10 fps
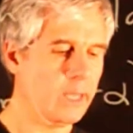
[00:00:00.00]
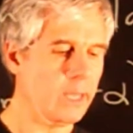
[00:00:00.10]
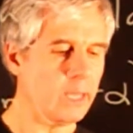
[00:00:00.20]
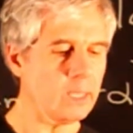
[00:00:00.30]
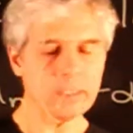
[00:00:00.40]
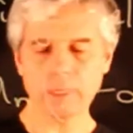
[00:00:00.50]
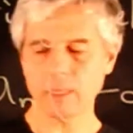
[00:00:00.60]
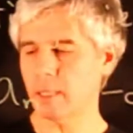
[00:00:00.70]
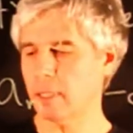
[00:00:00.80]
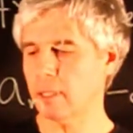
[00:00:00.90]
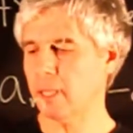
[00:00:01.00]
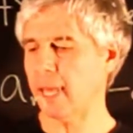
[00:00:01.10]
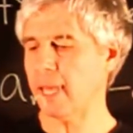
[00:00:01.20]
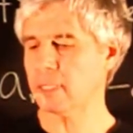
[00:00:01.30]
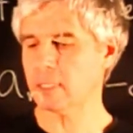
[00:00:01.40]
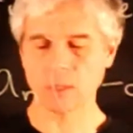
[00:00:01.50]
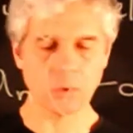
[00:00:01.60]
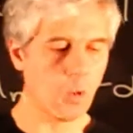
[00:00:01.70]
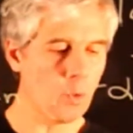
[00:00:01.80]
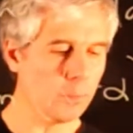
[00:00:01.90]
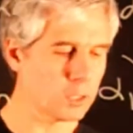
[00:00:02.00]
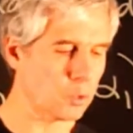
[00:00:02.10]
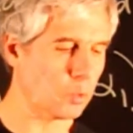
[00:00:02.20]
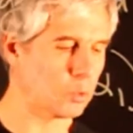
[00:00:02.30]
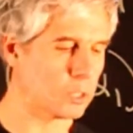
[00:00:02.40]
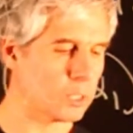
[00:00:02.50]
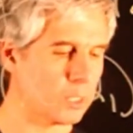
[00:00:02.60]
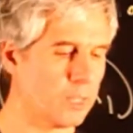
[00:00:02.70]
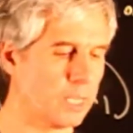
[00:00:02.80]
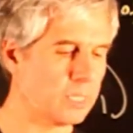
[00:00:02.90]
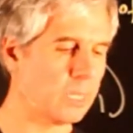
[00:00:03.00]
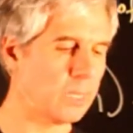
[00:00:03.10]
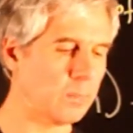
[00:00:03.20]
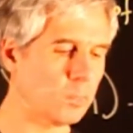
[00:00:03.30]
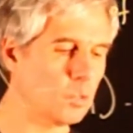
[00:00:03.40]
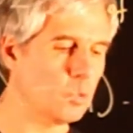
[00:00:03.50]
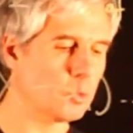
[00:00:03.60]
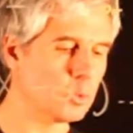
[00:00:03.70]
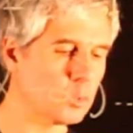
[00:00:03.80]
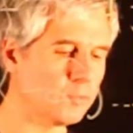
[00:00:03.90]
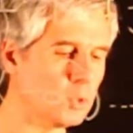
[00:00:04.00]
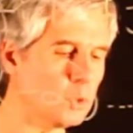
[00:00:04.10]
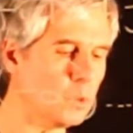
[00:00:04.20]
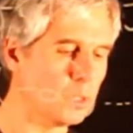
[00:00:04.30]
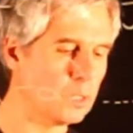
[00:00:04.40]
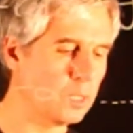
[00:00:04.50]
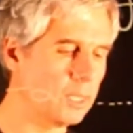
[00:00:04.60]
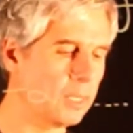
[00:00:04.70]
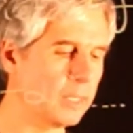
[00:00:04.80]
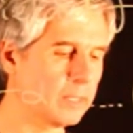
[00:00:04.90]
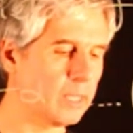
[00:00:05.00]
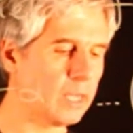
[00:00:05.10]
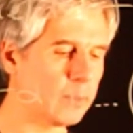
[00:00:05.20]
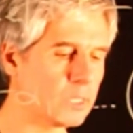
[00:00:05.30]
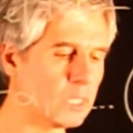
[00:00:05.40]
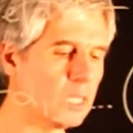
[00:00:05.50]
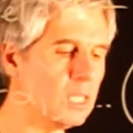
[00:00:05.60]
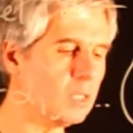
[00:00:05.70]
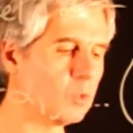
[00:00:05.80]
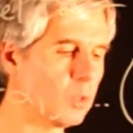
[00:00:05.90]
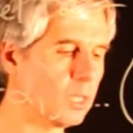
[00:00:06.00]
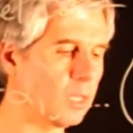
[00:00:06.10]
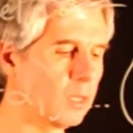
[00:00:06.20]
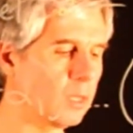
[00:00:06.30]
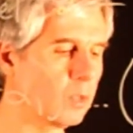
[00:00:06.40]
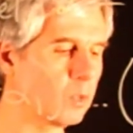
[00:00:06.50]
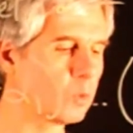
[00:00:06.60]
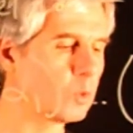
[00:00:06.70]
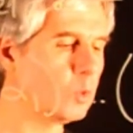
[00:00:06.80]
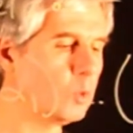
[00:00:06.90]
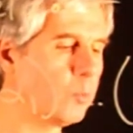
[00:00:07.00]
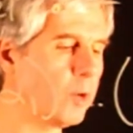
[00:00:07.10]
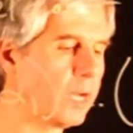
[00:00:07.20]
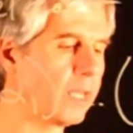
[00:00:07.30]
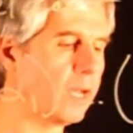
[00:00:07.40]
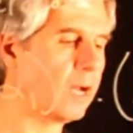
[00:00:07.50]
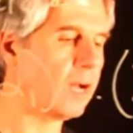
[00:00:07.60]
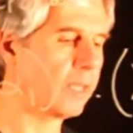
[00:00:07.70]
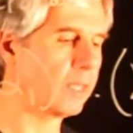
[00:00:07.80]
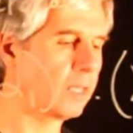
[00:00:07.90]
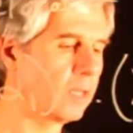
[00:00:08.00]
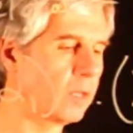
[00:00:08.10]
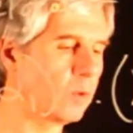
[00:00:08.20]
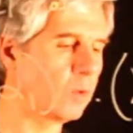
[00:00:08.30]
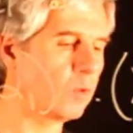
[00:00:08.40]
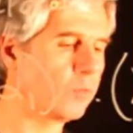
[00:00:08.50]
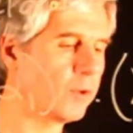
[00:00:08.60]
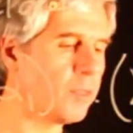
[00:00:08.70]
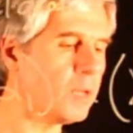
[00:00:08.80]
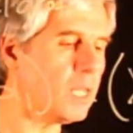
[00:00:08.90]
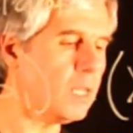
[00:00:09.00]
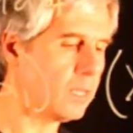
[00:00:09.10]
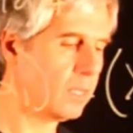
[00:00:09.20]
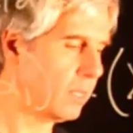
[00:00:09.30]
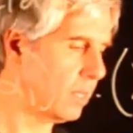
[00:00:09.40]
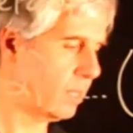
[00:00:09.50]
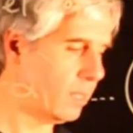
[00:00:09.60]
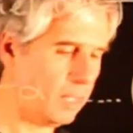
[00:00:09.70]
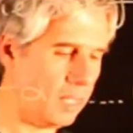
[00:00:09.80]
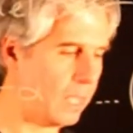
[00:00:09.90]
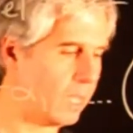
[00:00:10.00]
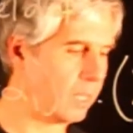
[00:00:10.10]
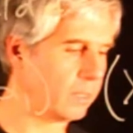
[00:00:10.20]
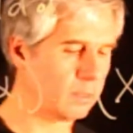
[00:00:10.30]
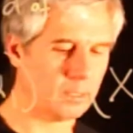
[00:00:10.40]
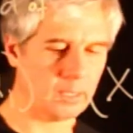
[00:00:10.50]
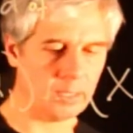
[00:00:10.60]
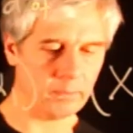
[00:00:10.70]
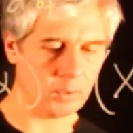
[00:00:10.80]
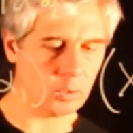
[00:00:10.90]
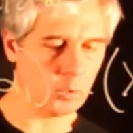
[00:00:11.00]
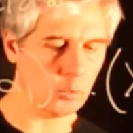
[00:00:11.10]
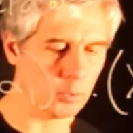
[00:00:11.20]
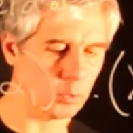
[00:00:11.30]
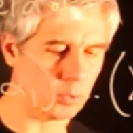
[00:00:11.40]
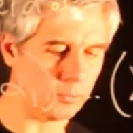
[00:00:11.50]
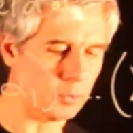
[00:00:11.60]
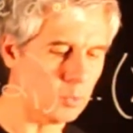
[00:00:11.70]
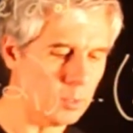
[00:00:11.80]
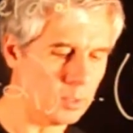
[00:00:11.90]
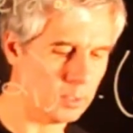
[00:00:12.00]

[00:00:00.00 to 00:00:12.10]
and it has complex roots that are cube root of 2 times e to the 2 pi I over 3 and cube root of 2